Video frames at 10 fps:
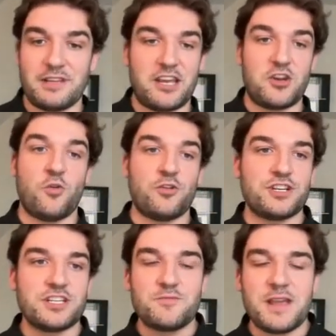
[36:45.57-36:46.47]
like
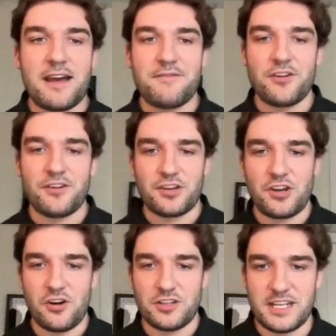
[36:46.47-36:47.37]
Gorgias we have here on the
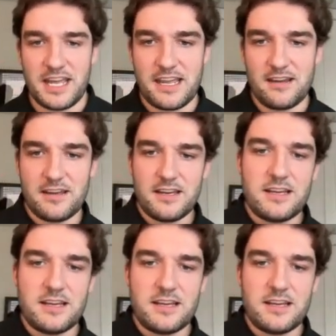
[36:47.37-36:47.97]
call today